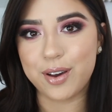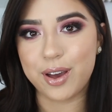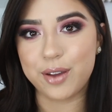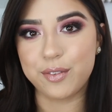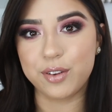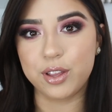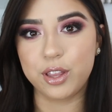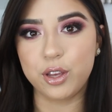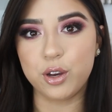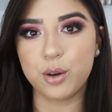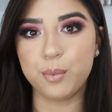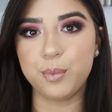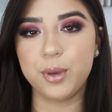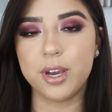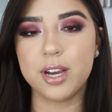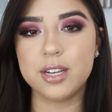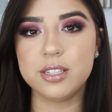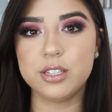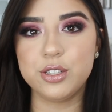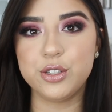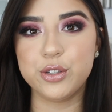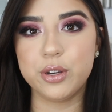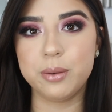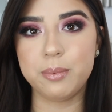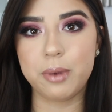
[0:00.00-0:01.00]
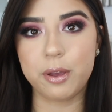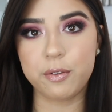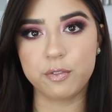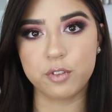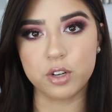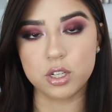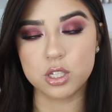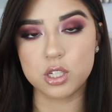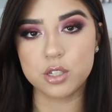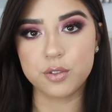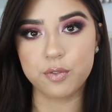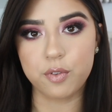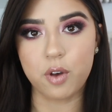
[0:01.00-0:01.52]
I really hope you guys enjoyed my
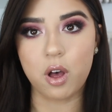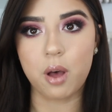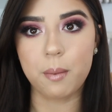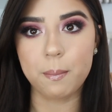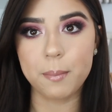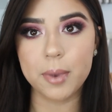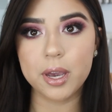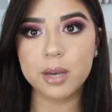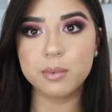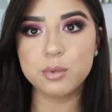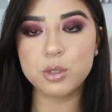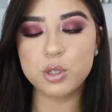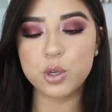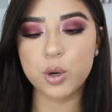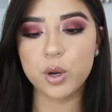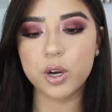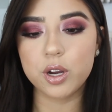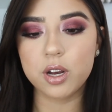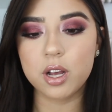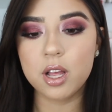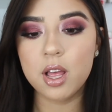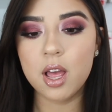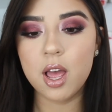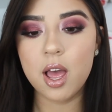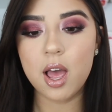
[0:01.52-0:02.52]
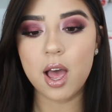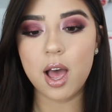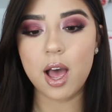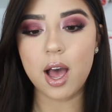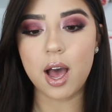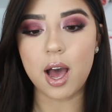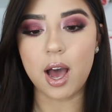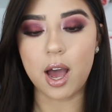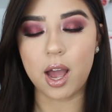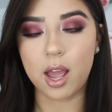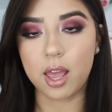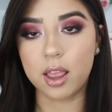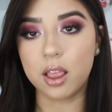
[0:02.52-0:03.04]
first fall makeup tutorial.
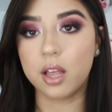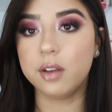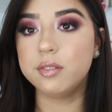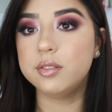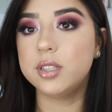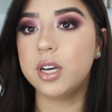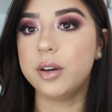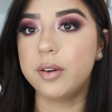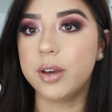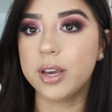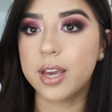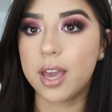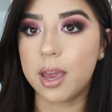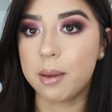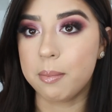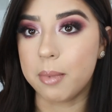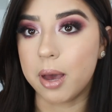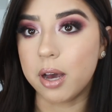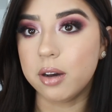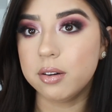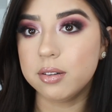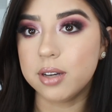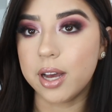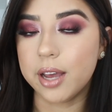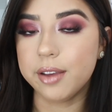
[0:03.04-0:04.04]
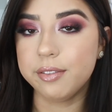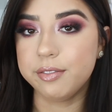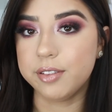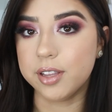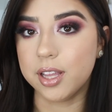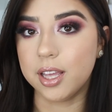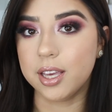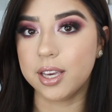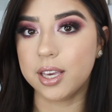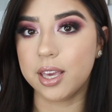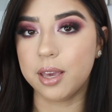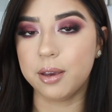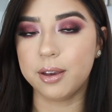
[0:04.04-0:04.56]
I loved how it came out. I feel
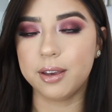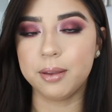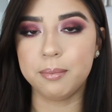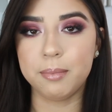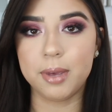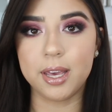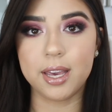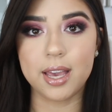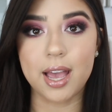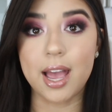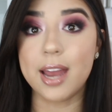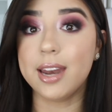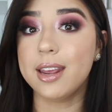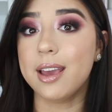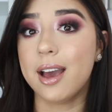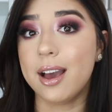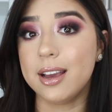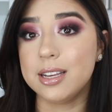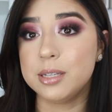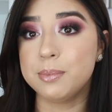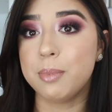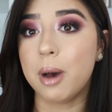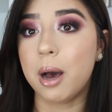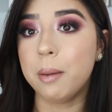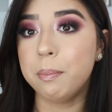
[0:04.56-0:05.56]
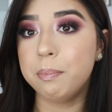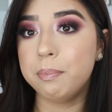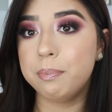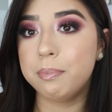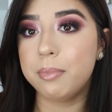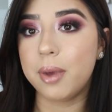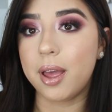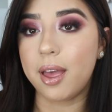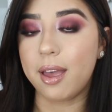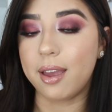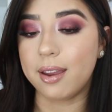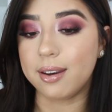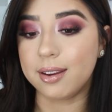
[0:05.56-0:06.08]
like it could make any eyes pop.
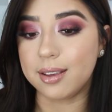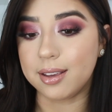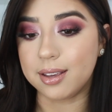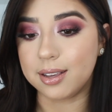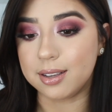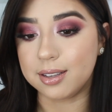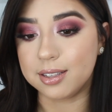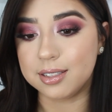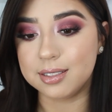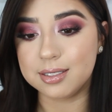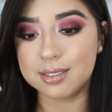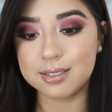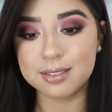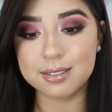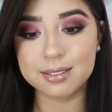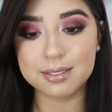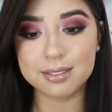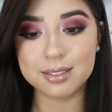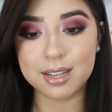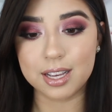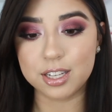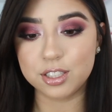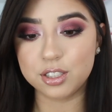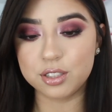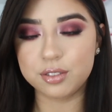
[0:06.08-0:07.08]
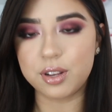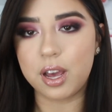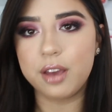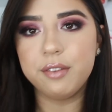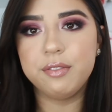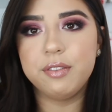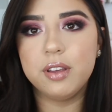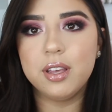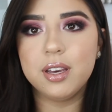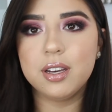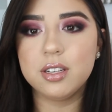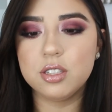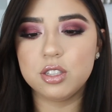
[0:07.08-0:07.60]
I
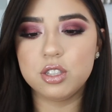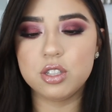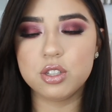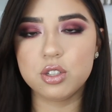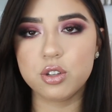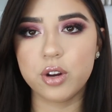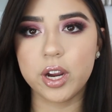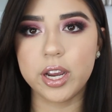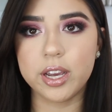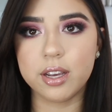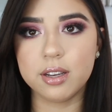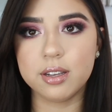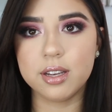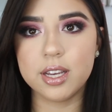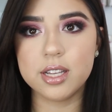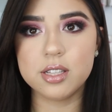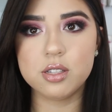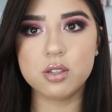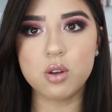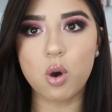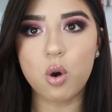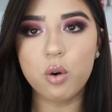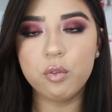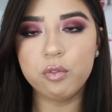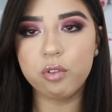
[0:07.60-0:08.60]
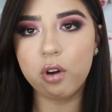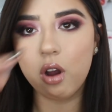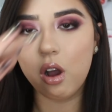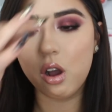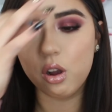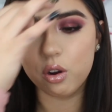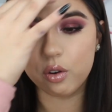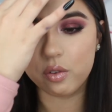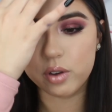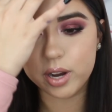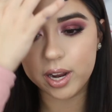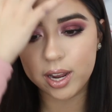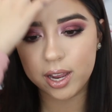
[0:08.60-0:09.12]
feel like it's just great. It's
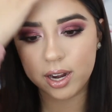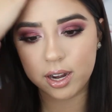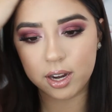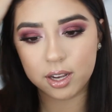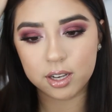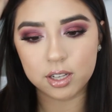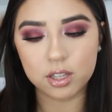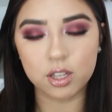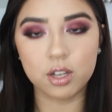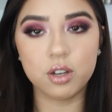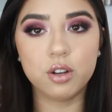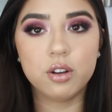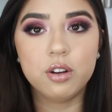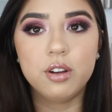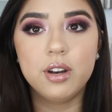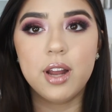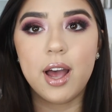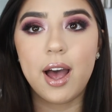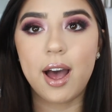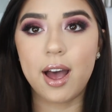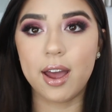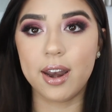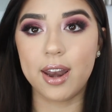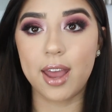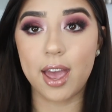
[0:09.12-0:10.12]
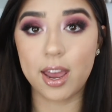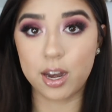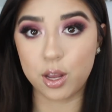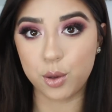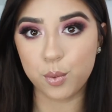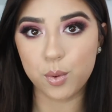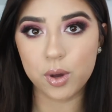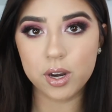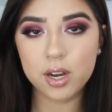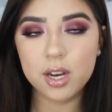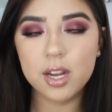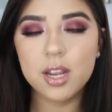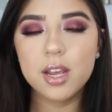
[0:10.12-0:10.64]
overall great and it could look good on
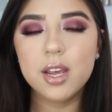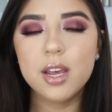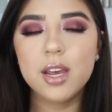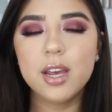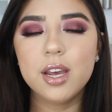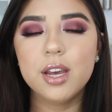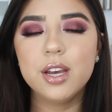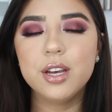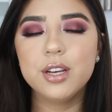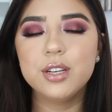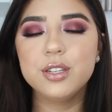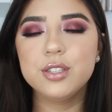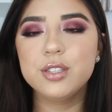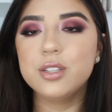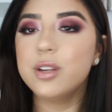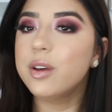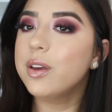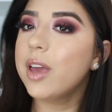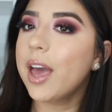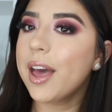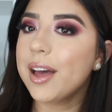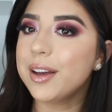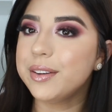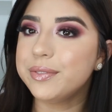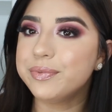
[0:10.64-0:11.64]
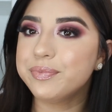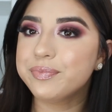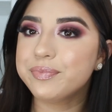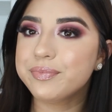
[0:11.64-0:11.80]
anyone. So yeah.